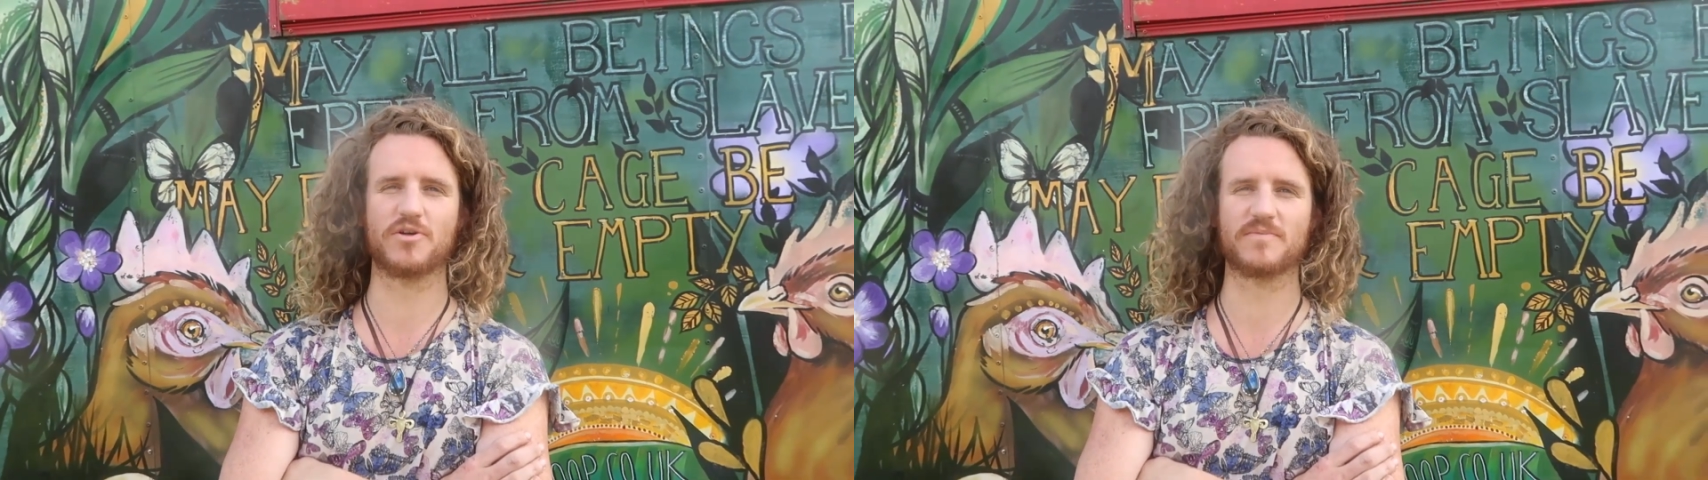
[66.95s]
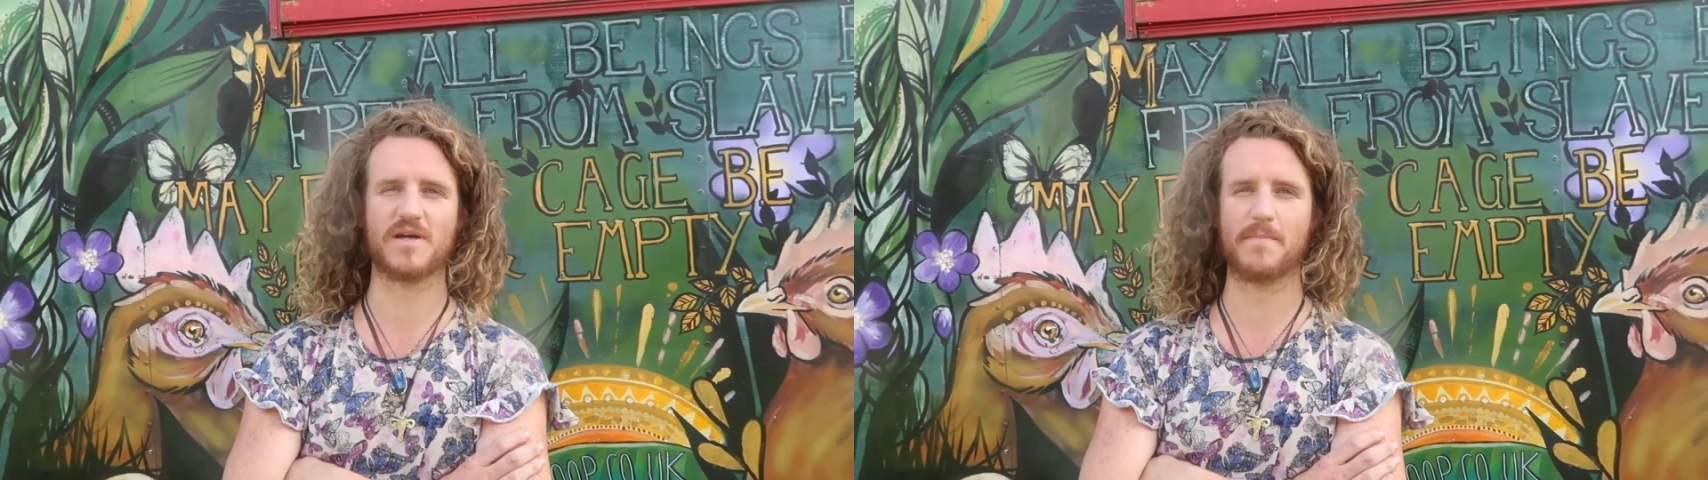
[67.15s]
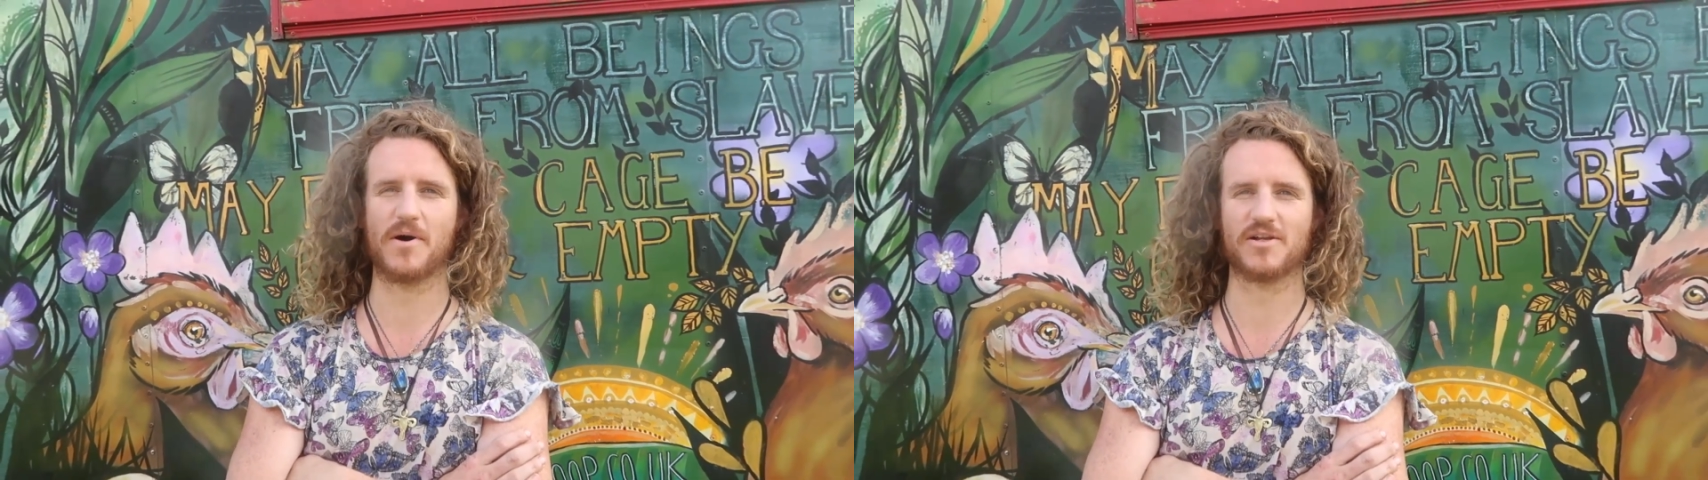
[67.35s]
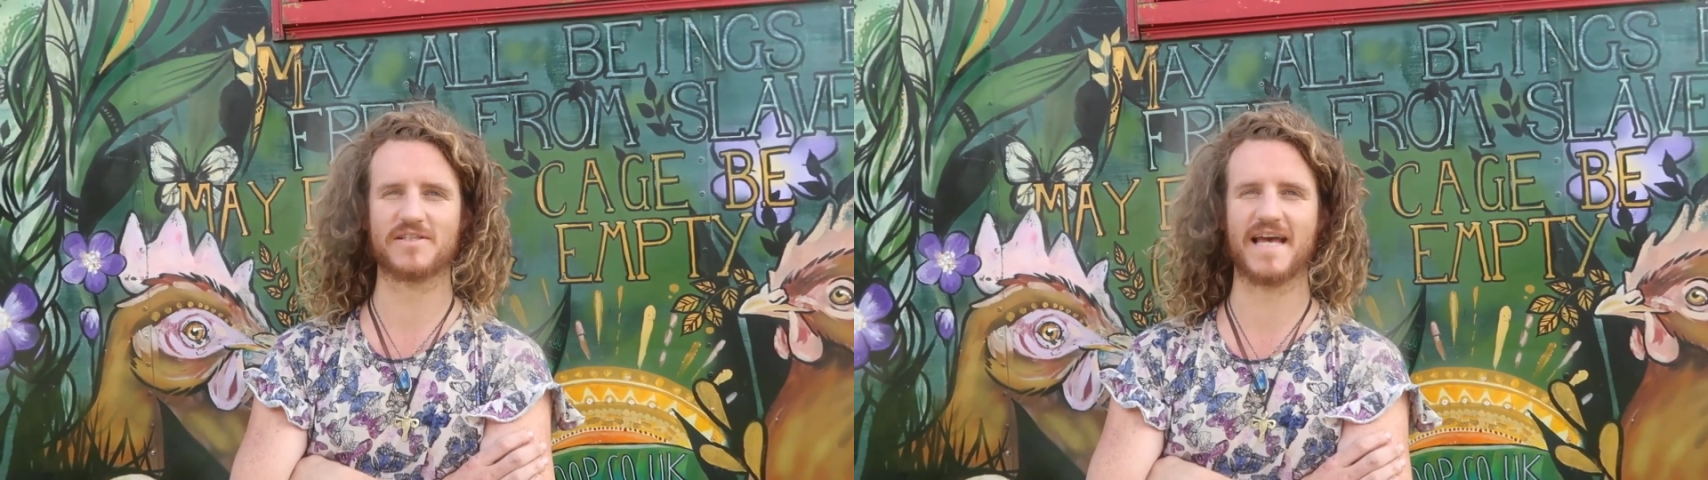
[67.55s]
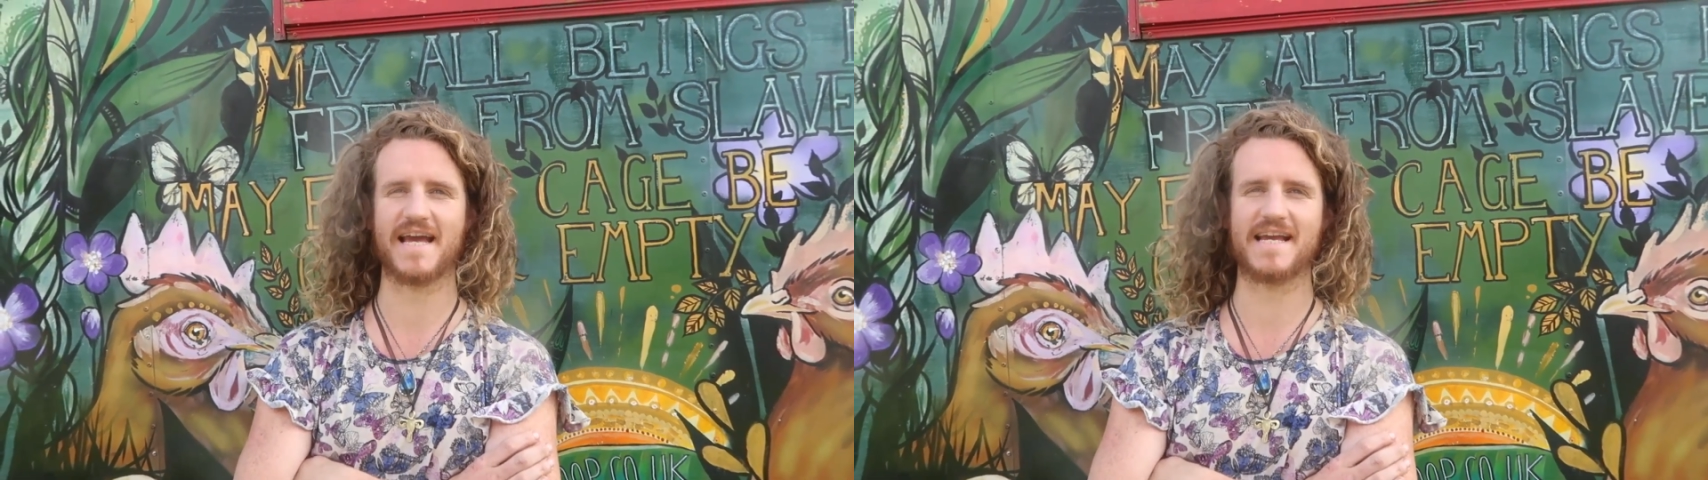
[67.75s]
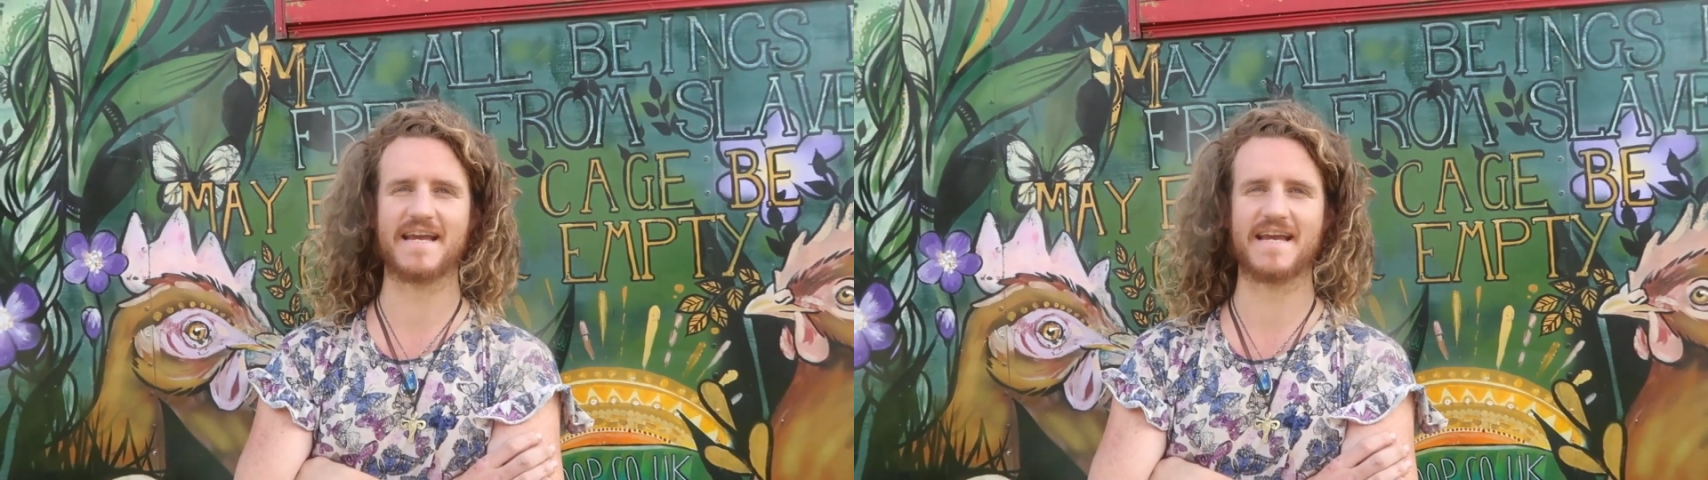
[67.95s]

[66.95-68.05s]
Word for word: jumped on board saying,